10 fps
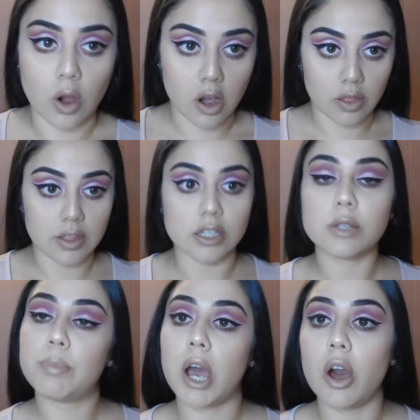all
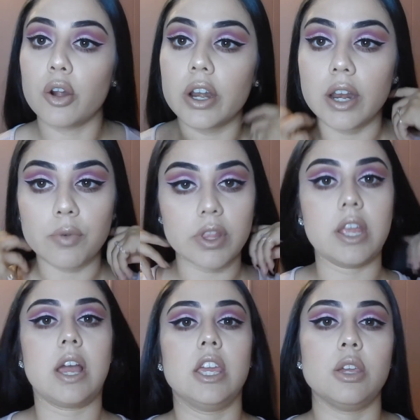this powder and
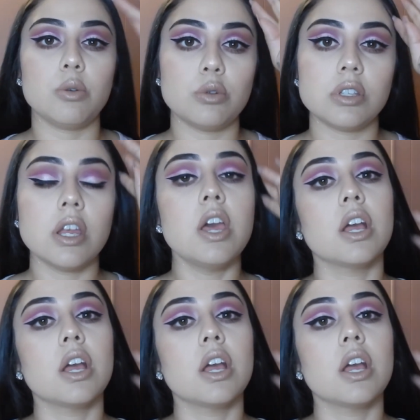everything I use